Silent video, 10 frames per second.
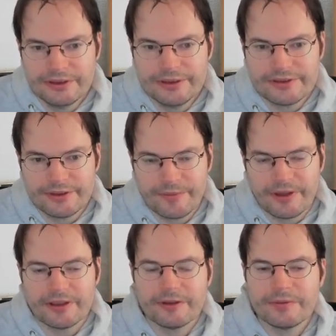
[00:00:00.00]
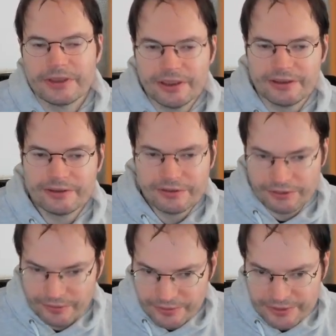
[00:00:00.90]
is something that we can
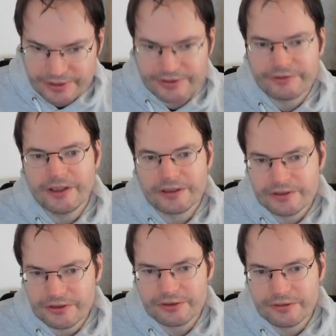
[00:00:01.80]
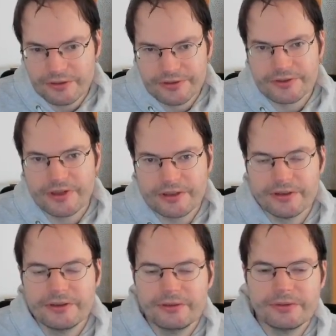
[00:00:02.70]
use as a function to construct a
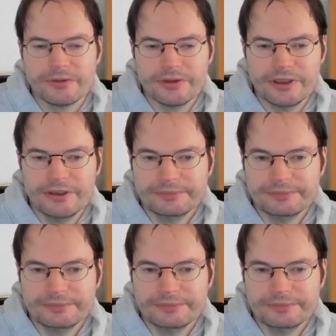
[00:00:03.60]
new tree,